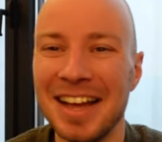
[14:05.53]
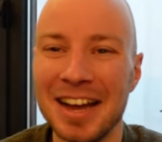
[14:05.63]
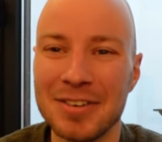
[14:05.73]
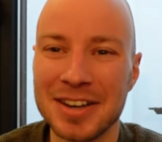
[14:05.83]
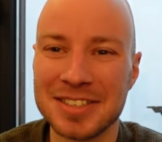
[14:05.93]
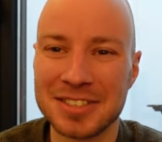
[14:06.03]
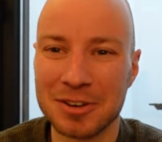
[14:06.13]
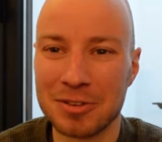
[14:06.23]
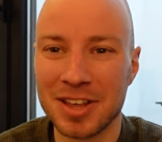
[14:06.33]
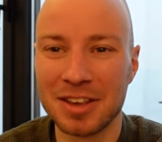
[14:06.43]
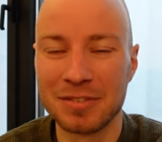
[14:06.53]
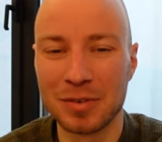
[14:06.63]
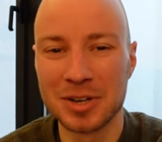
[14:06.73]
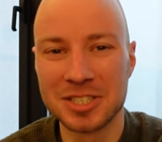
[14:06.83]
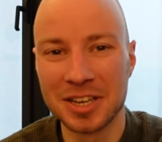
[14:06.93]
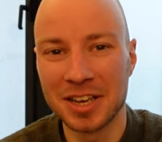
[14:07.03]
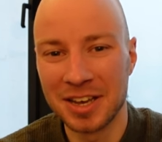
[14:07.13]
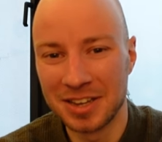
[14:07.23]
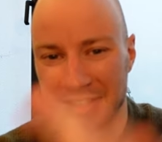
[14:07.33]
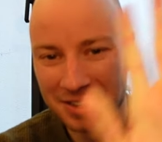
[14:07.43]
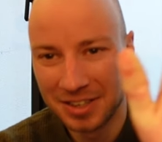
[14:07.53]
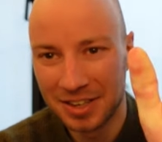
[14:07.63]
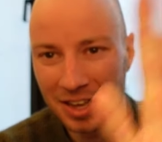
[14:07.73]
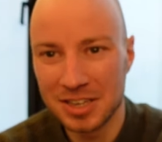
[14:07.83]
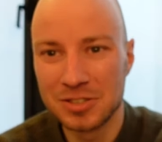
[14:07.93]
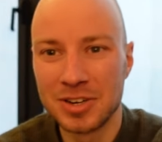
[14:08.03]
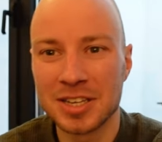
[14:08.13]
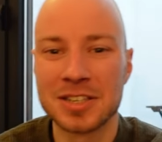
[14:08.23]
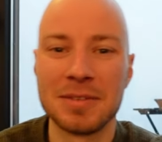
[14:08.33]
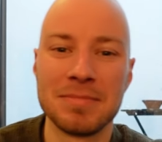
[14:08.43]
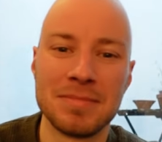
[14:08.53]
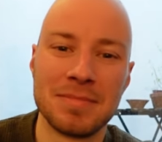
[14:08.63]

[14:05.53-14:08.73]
Alright, so thank you for watching and catch you next time.